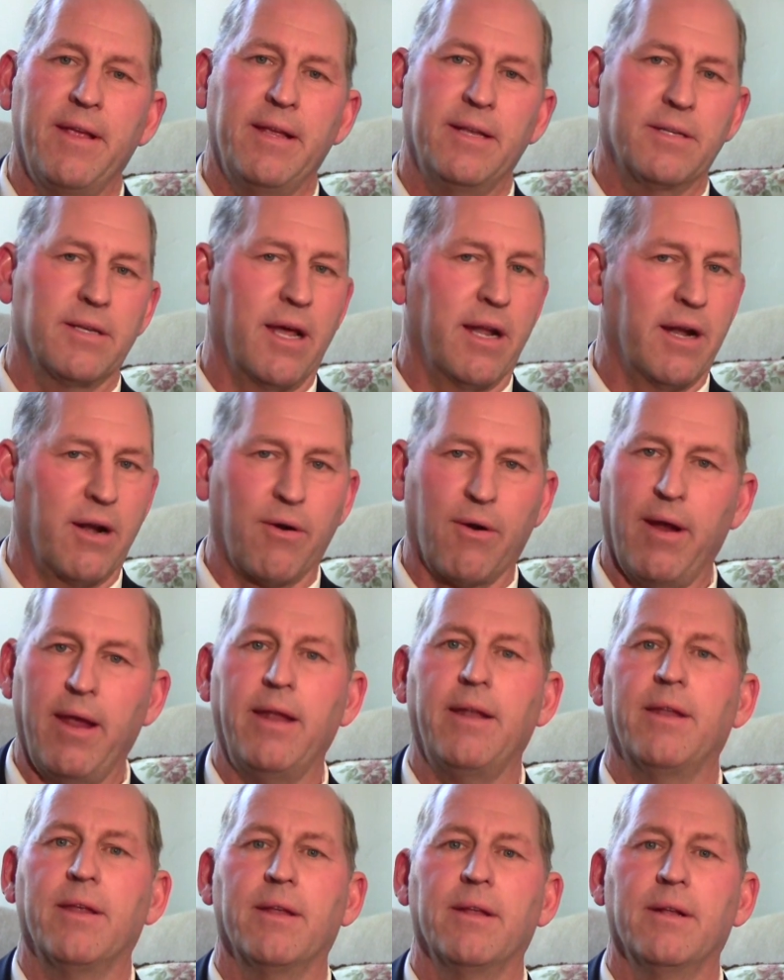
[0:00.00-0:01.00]
He's got a
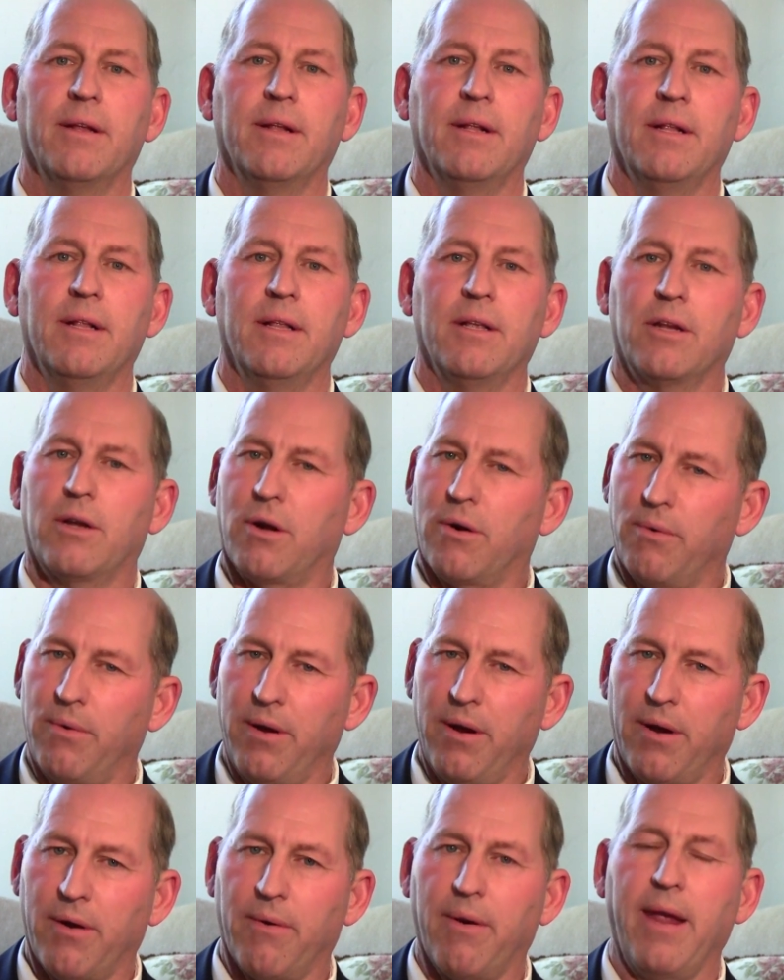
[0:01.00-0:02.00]
great
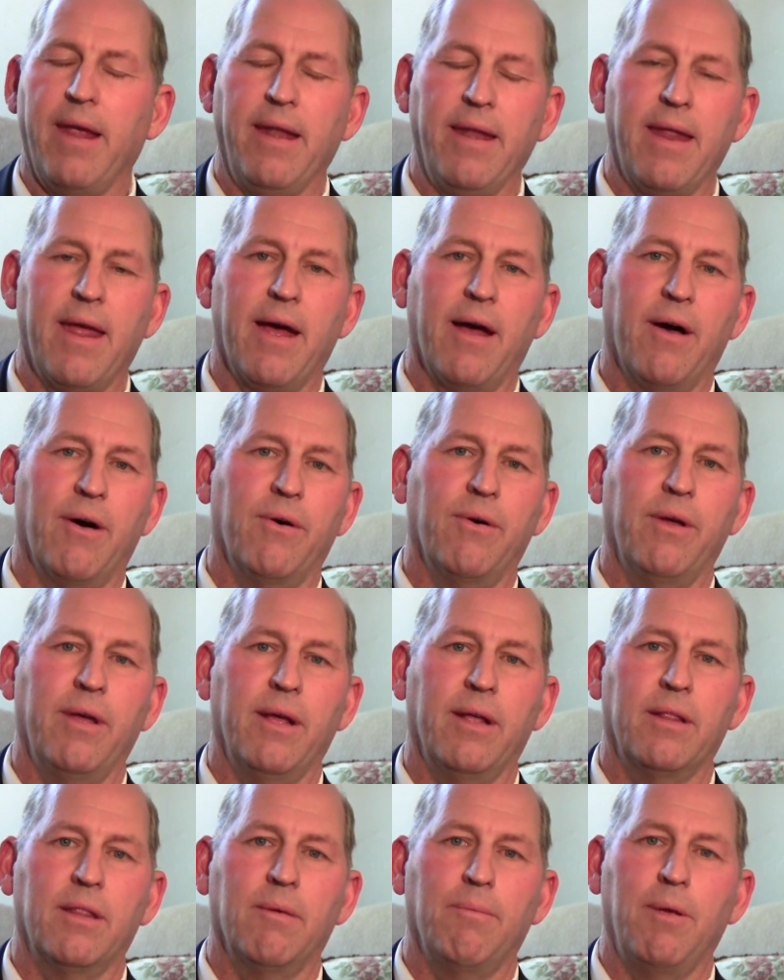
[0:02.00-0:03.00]
career right now
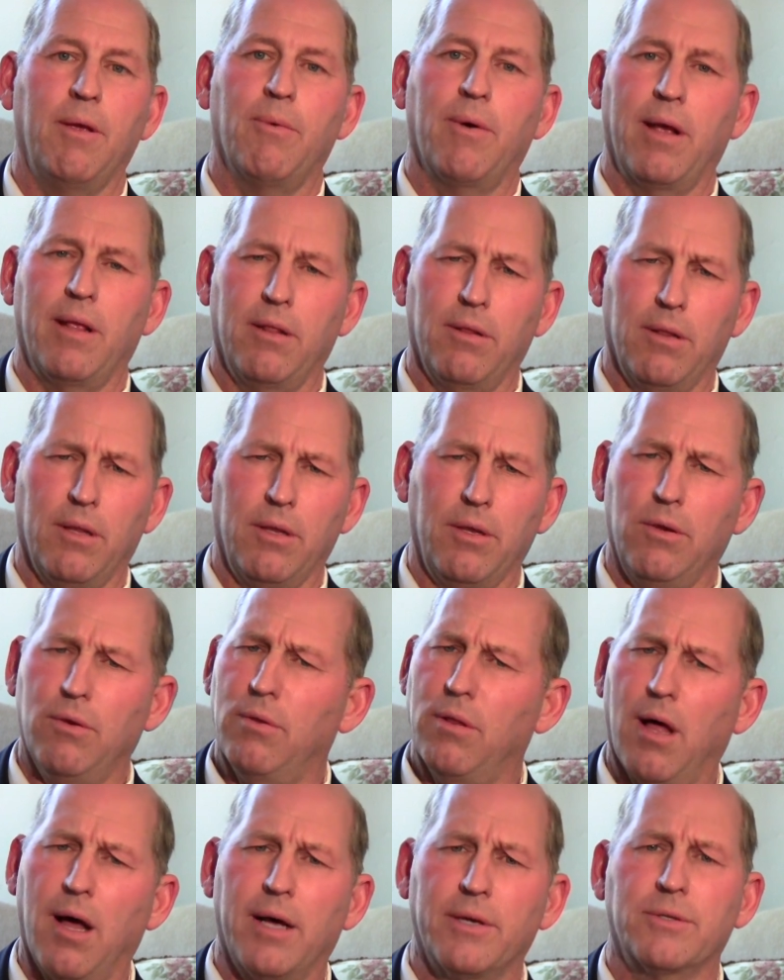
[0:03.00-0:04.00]
at the BYU
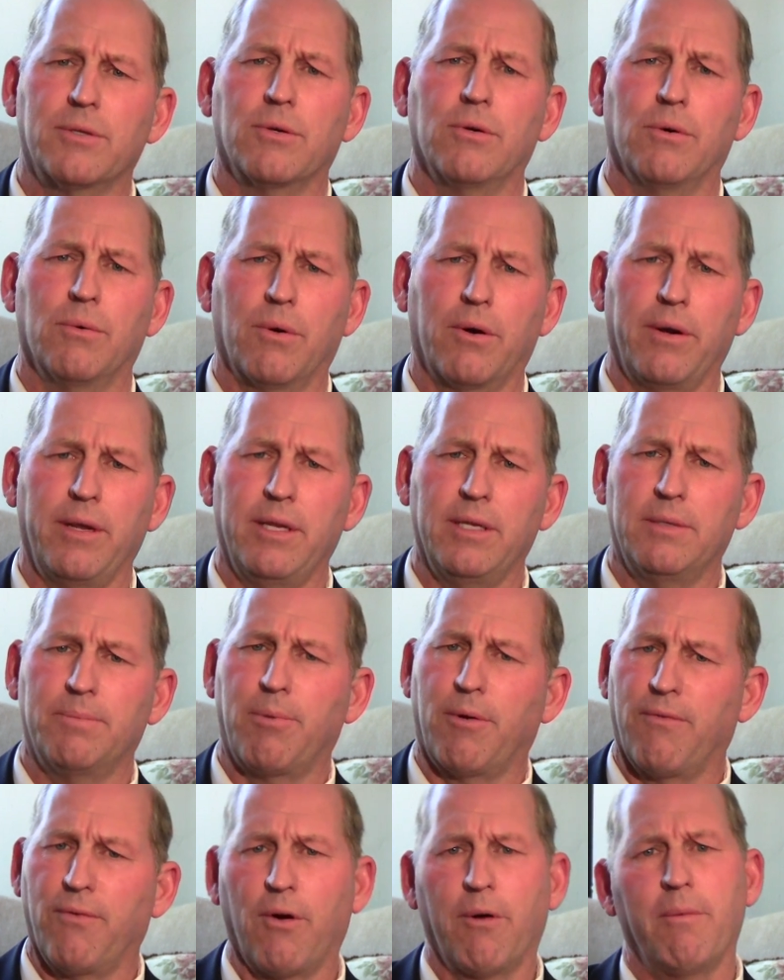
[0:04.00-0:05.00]
Law School, where he's
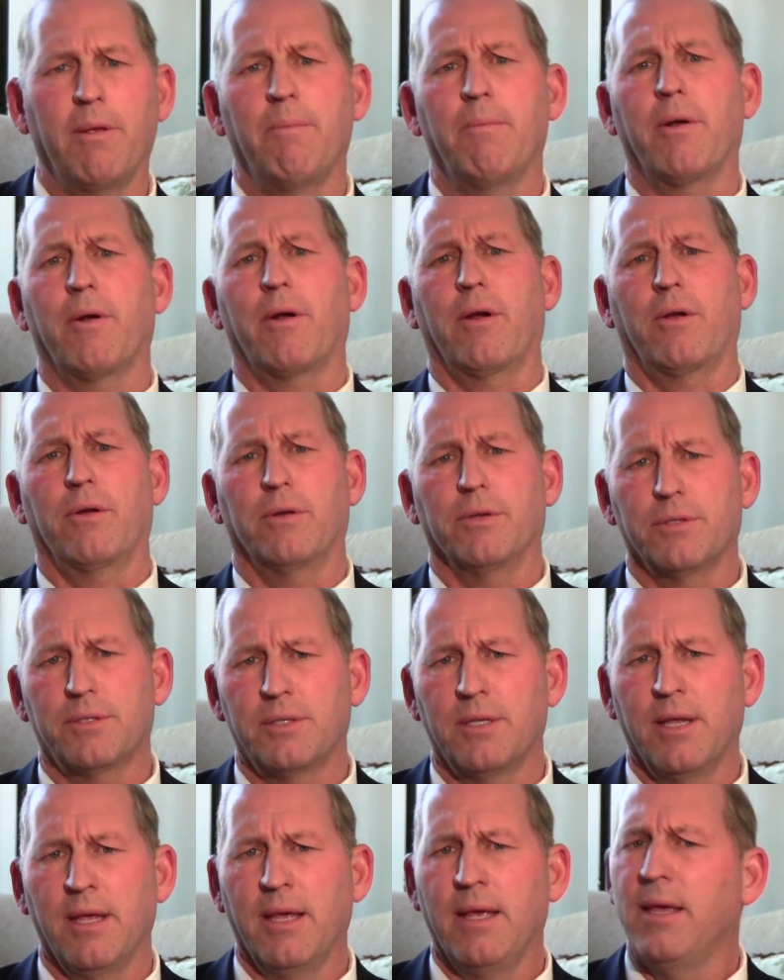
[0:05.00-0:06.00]
performing
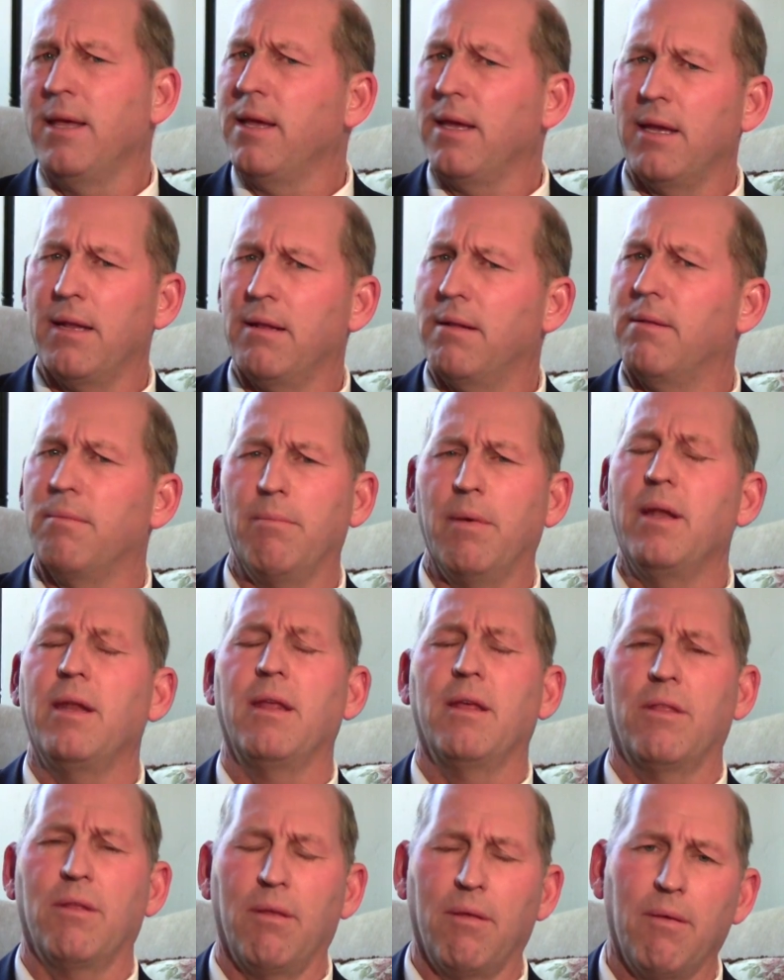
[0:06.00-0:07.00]
miracles in
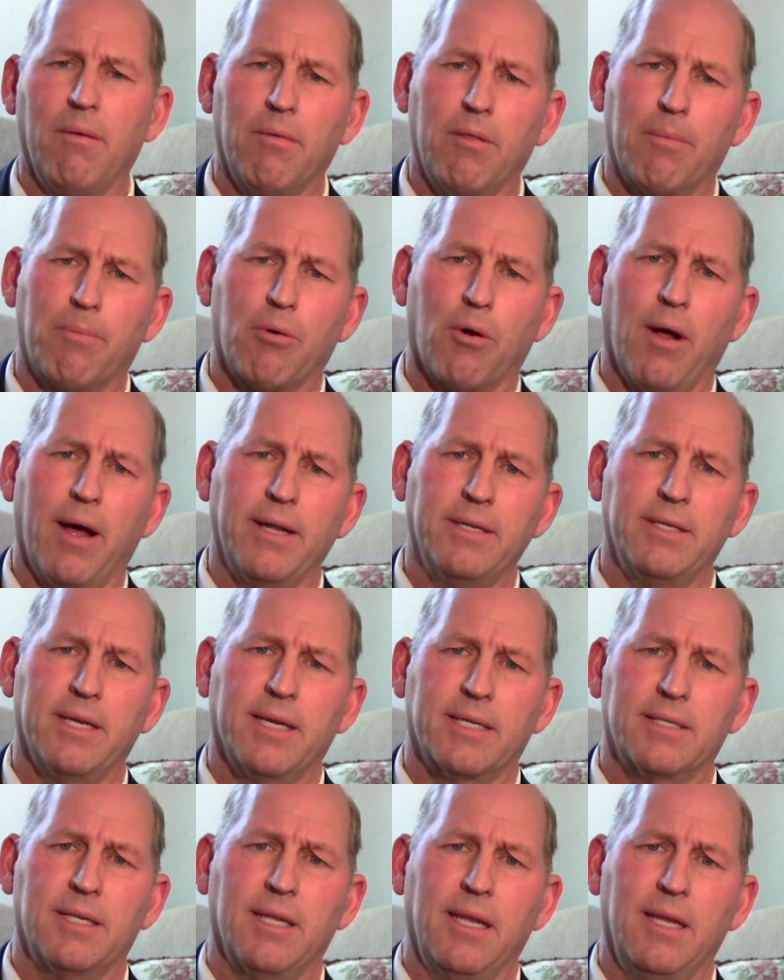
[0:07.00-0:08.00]
many of the
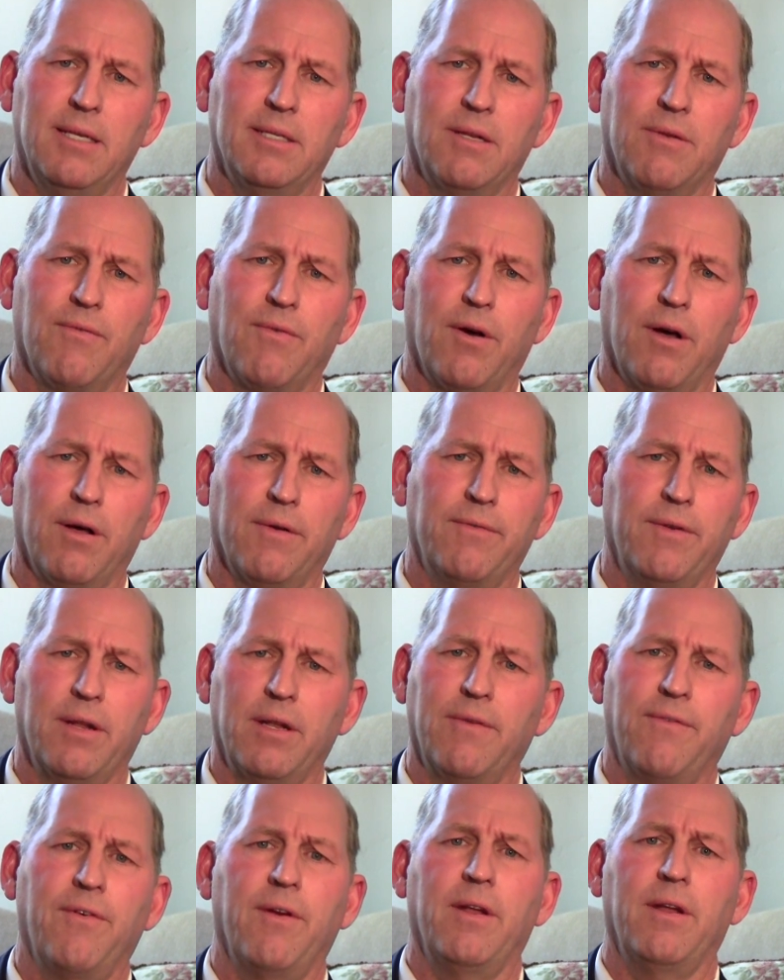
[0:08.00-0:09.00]
projects that he's involved in,
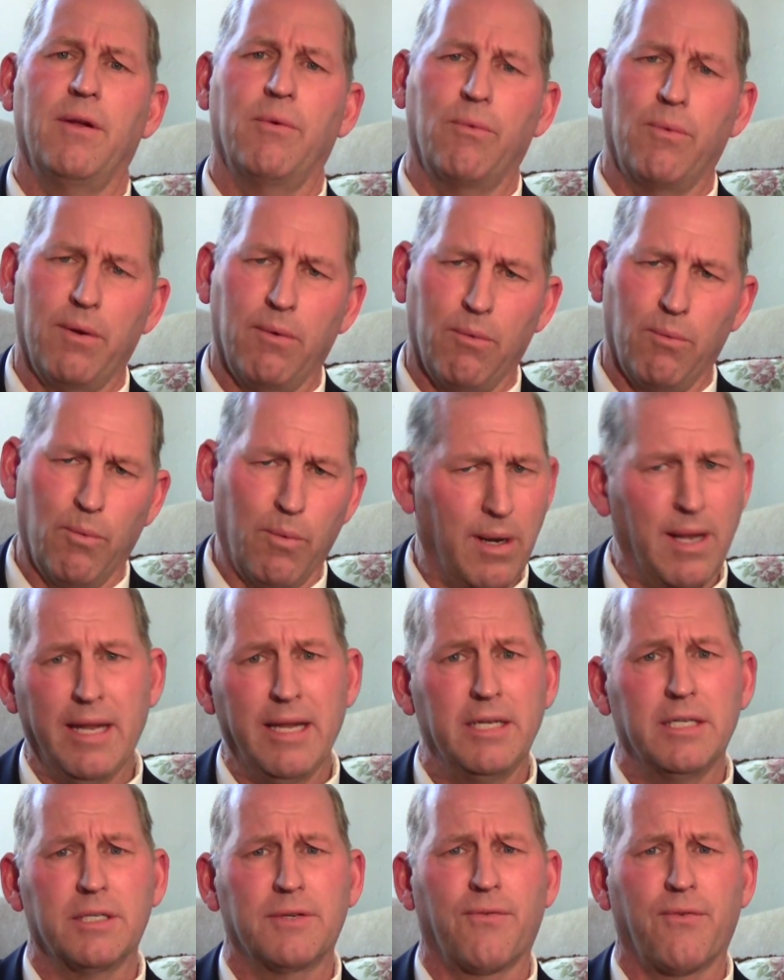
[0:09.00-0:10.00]
defending
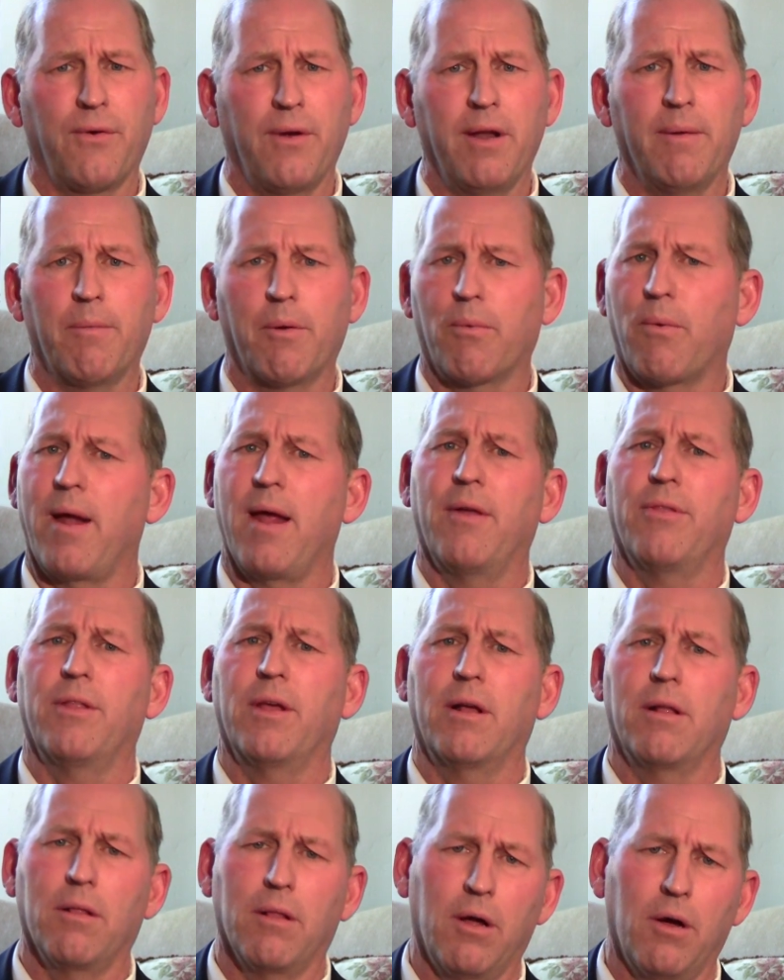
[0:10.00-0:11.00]
religious freedom around the
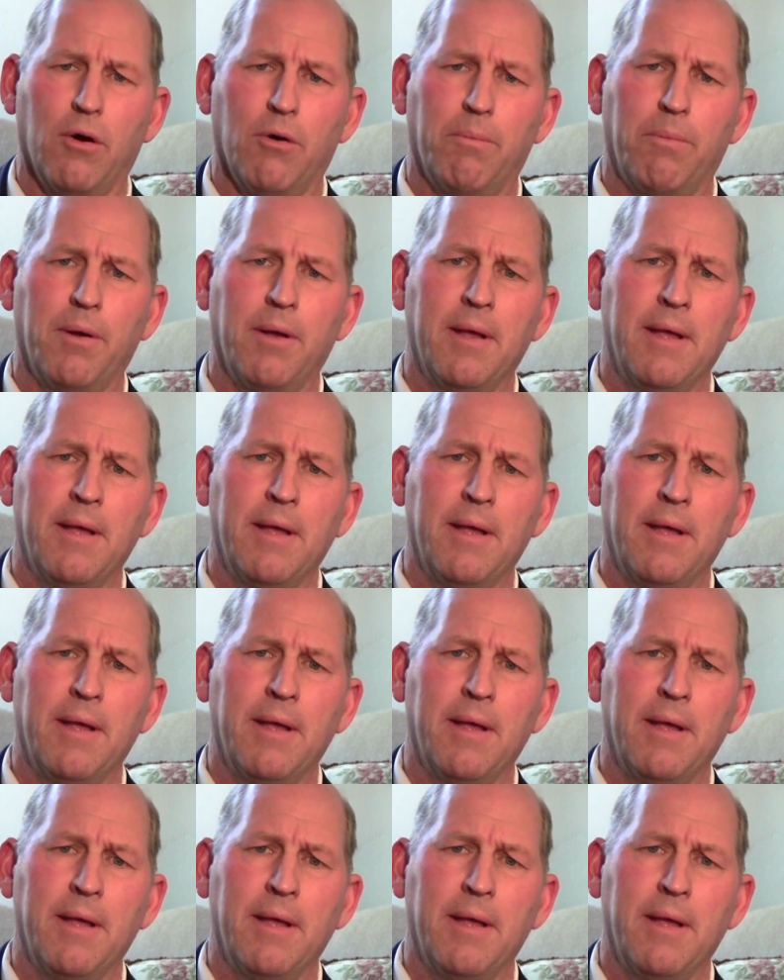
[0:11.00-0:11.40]
globe.